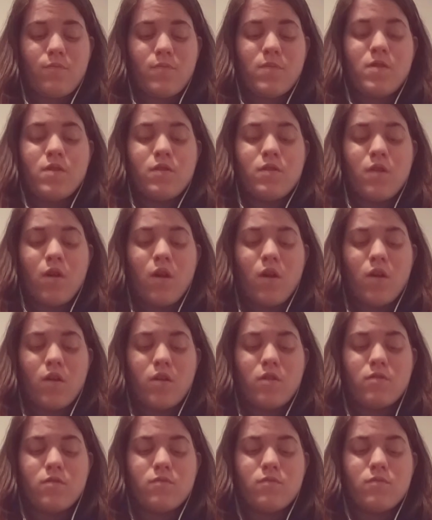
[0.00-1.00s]
it's
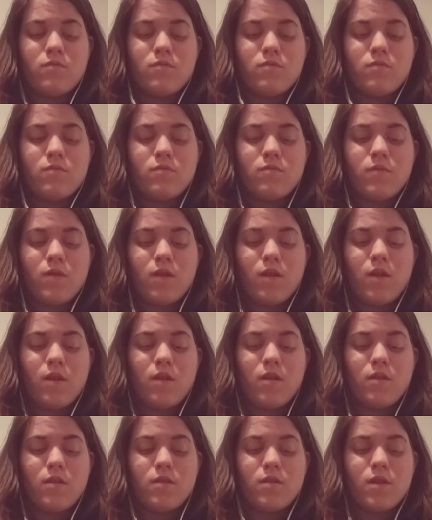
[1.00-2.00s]
hard.
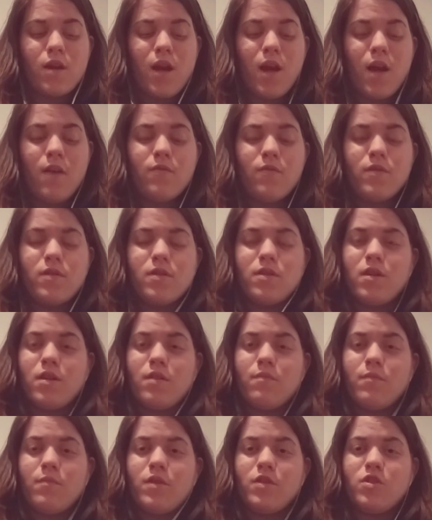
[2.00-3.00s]
And I haven't
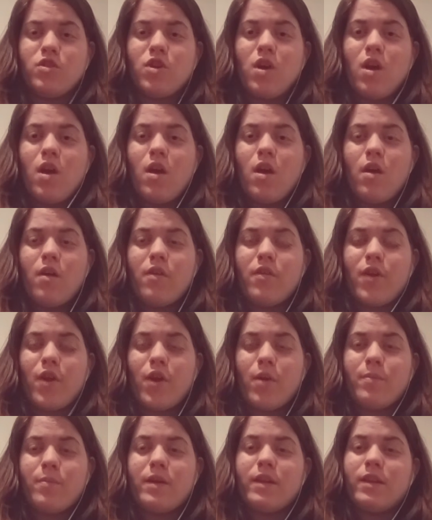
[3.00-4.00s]
done much
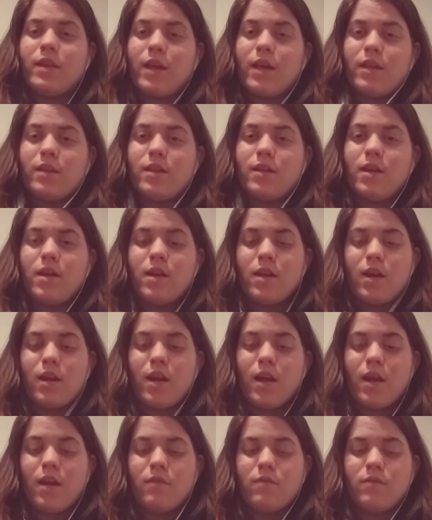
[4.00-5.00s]
therapy lately, and I
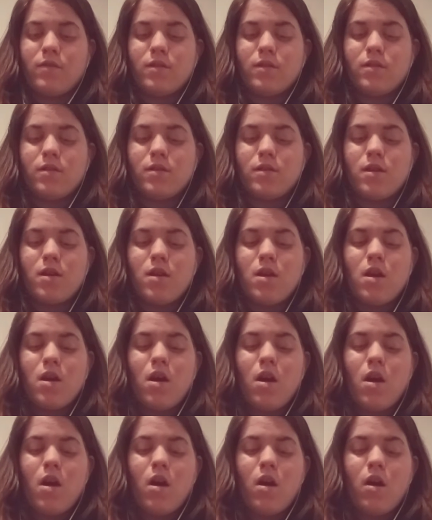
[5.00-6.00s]
haven't
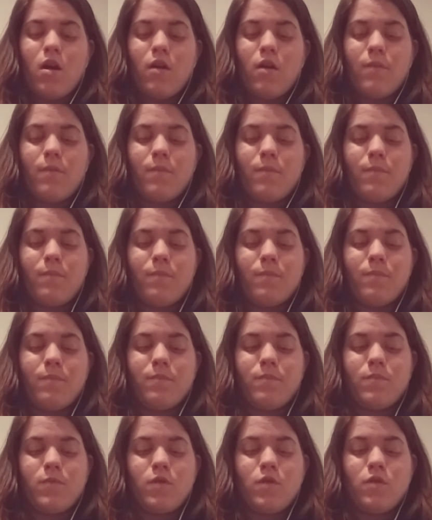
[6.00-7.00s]

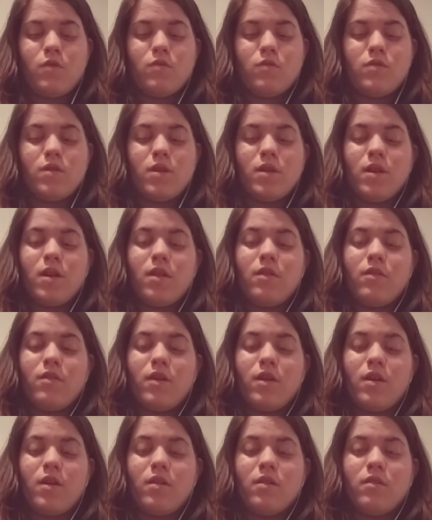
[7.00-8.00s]
done
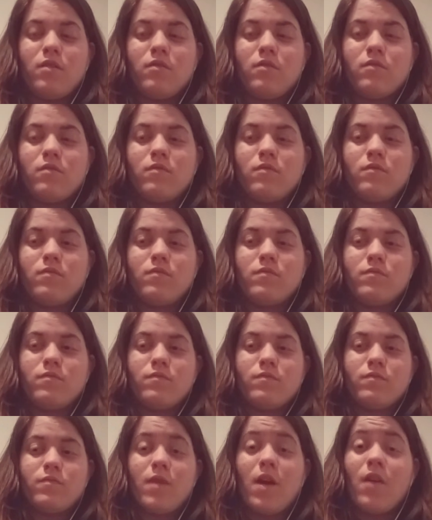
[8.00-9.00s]
anything.
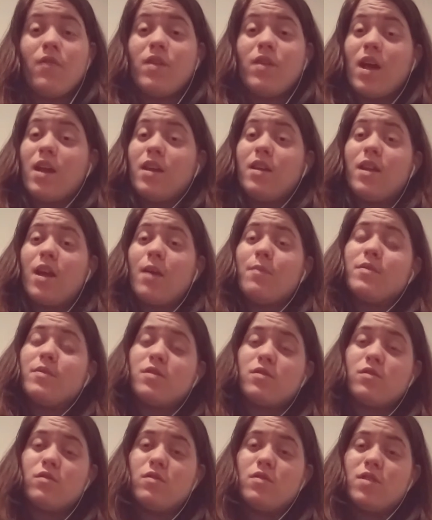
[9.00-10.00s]
I haven't had any
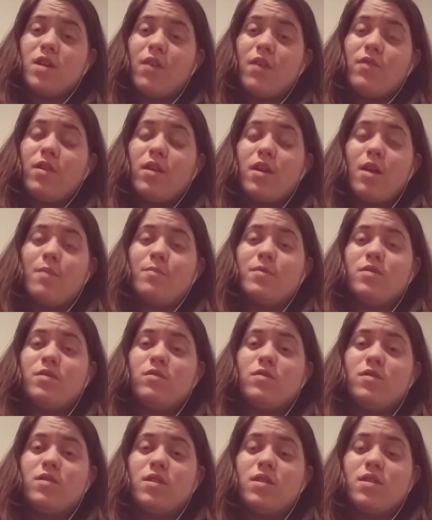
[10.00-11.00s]
episodes. I haven't had
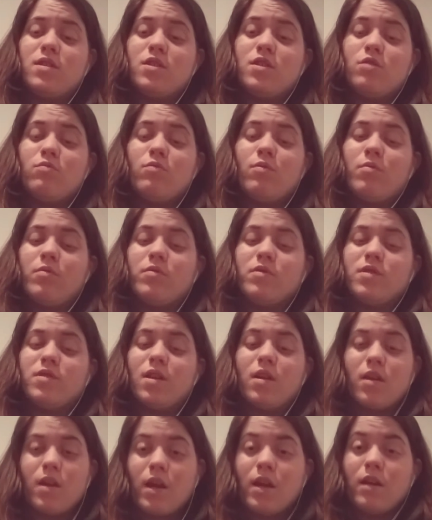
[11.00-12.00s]
episodes since Super Bowl
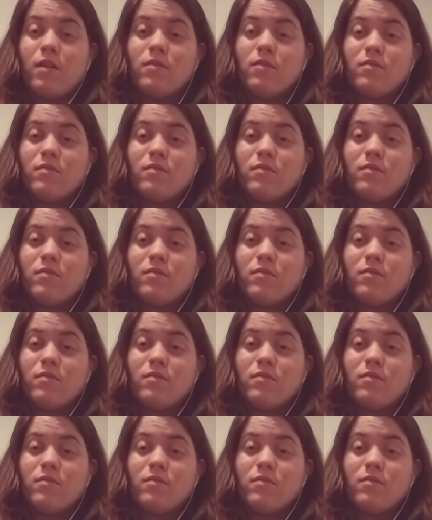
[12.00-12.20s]
Sunday.